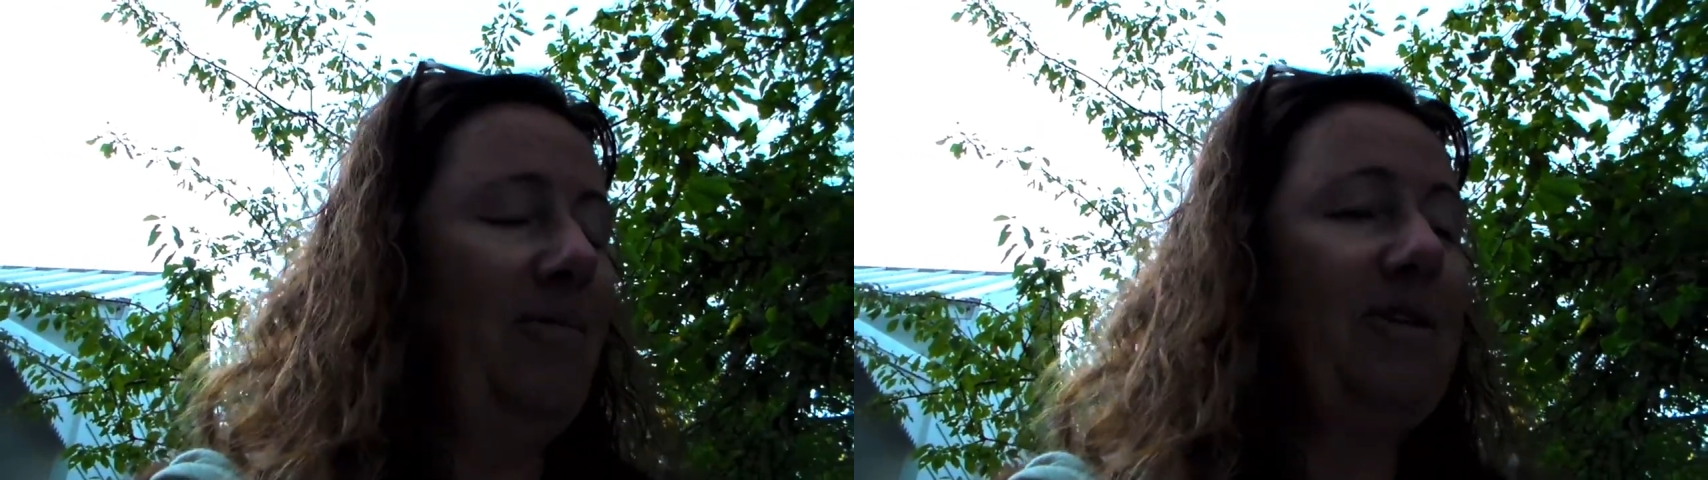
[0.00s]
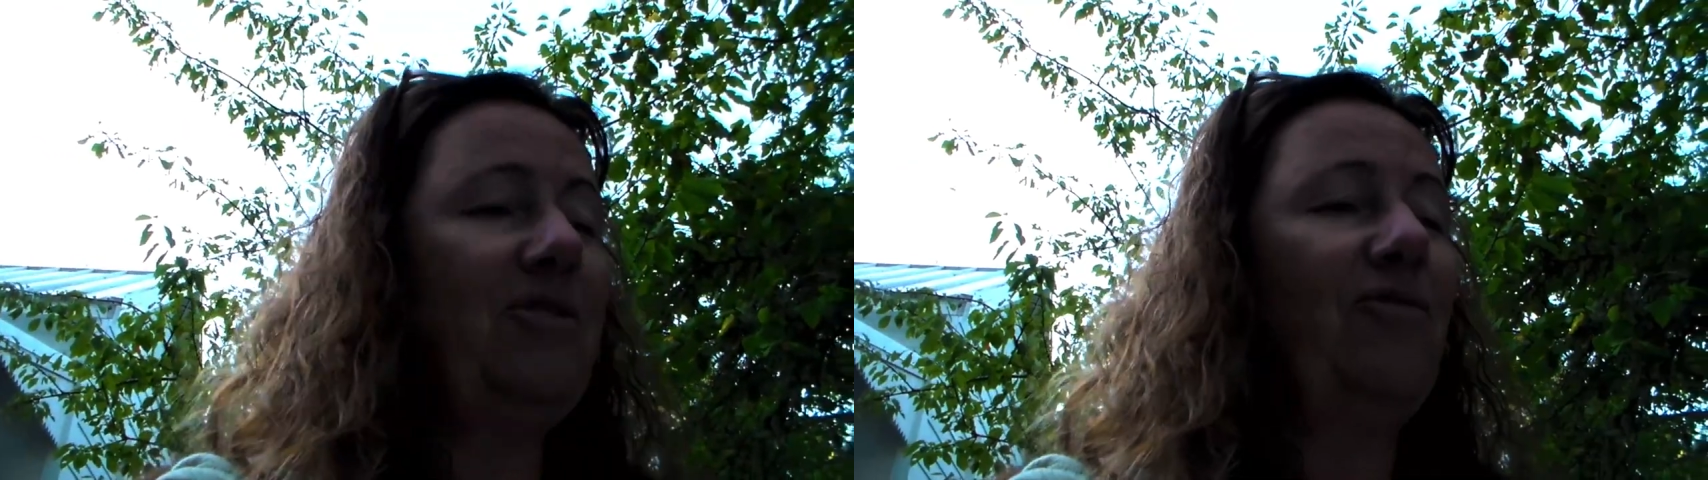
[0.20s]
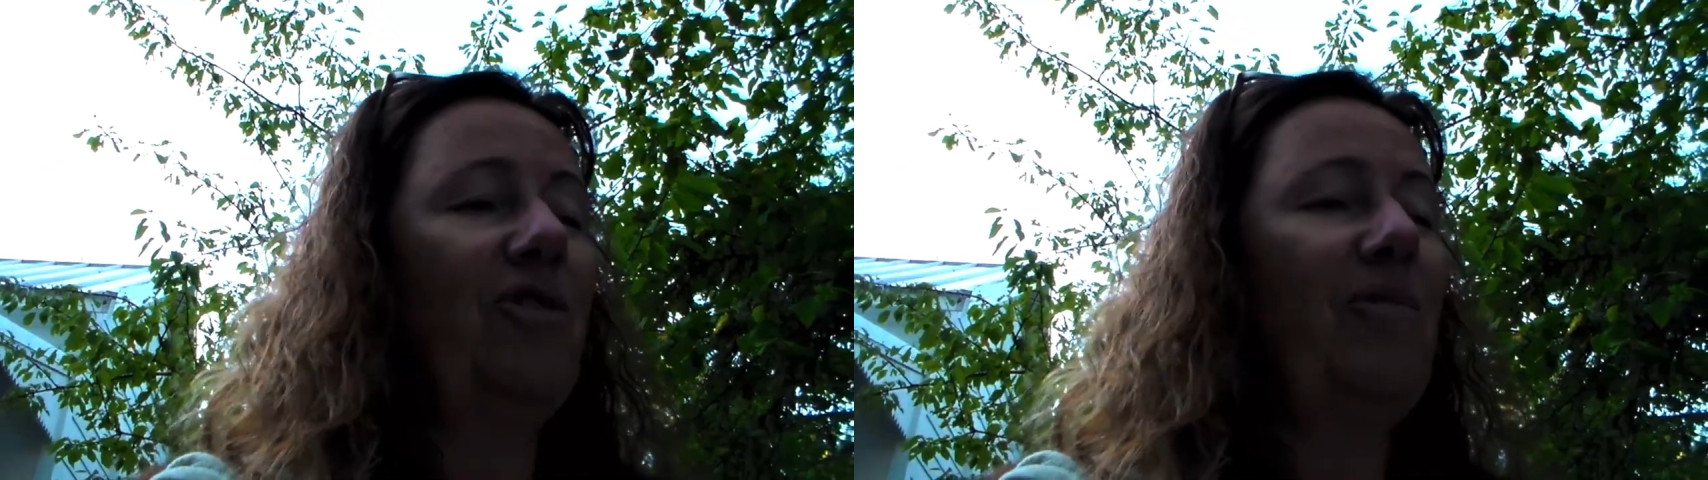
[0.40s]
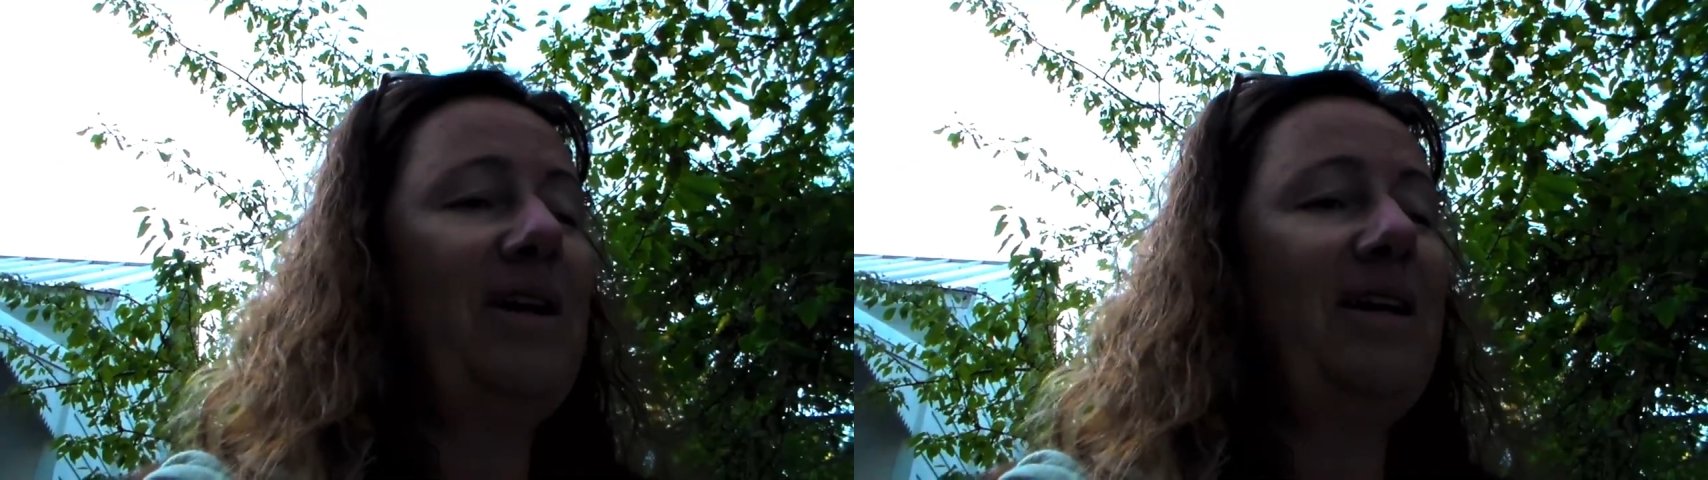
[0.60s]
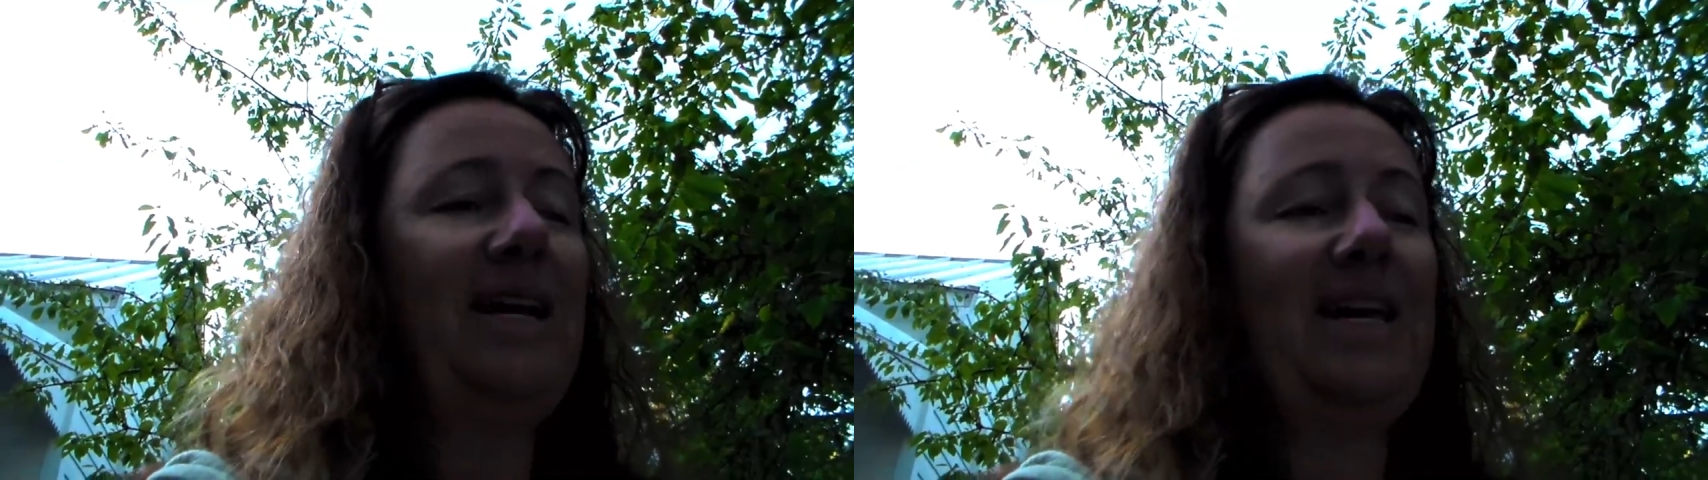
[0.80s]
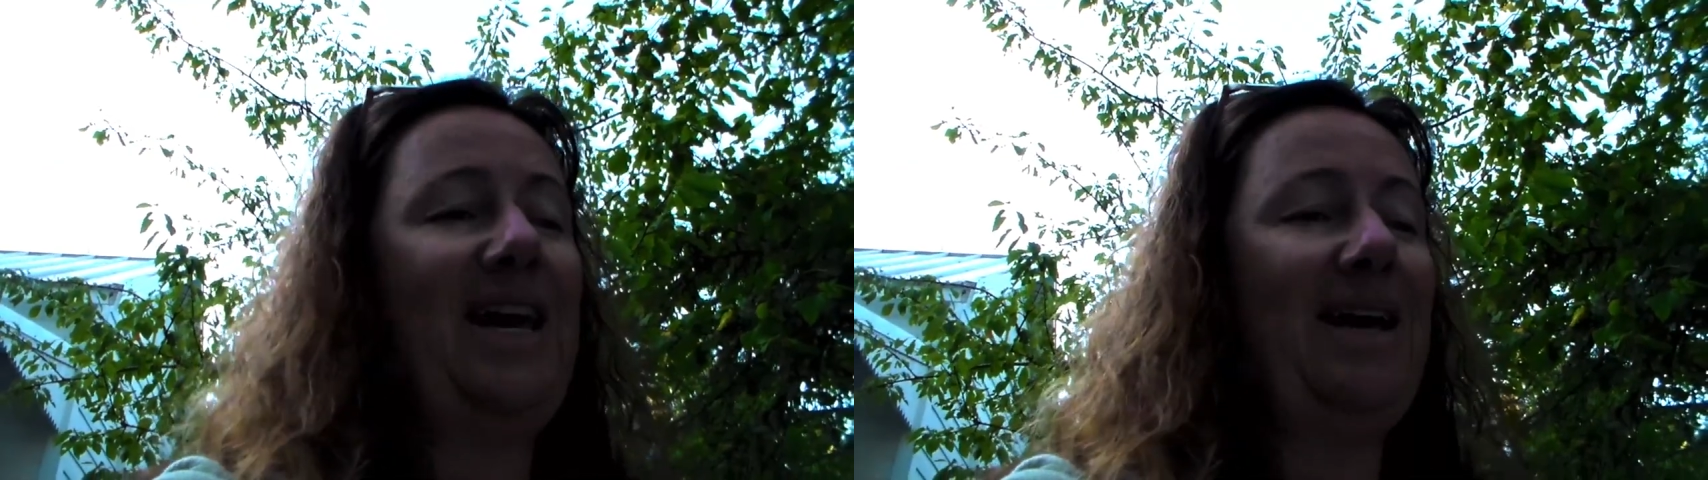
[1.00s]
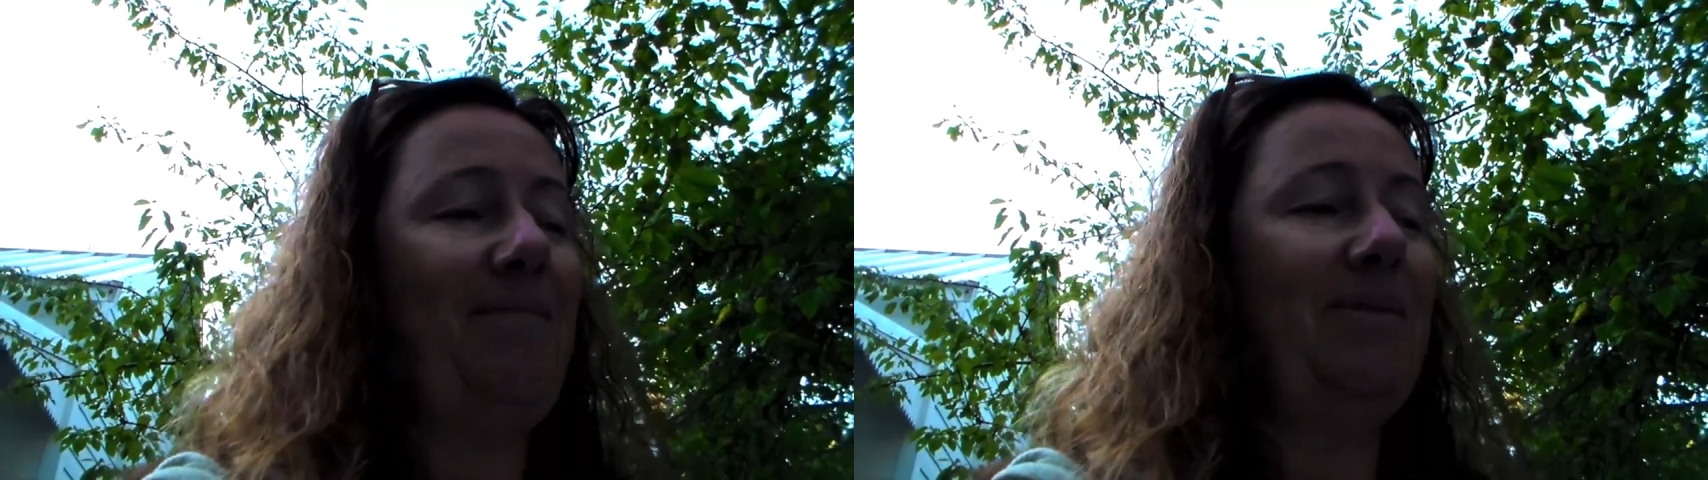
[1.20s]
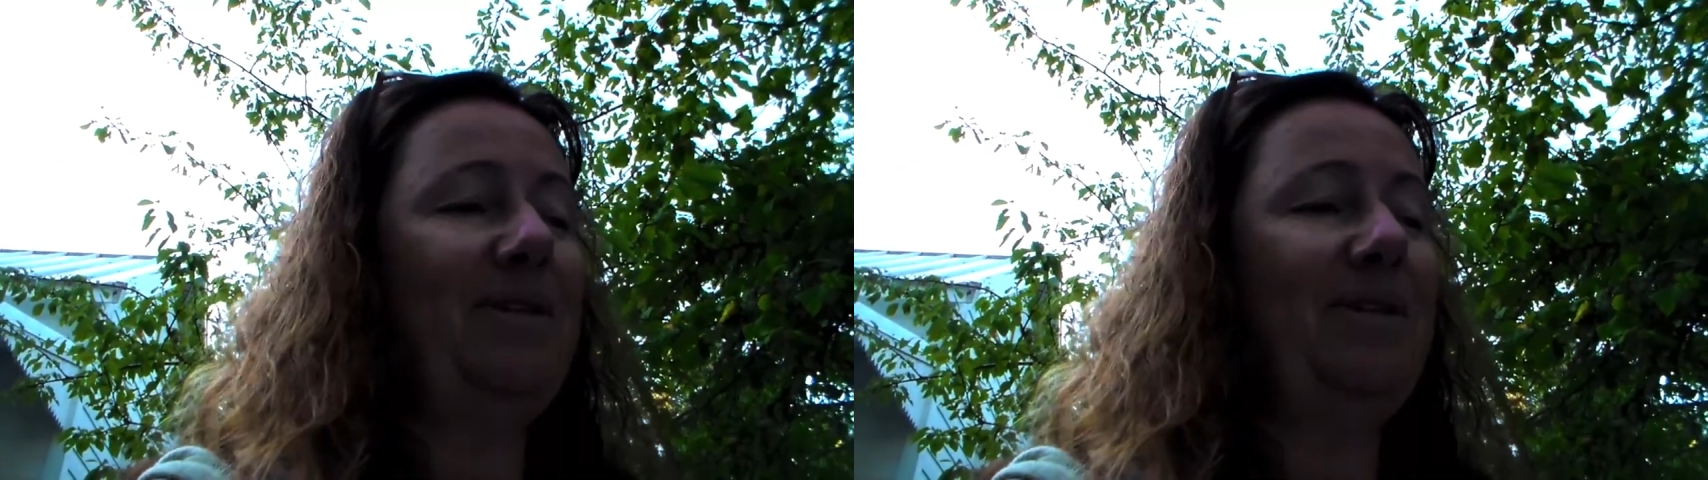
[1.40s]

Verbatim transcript: Whistle for the wind and it came.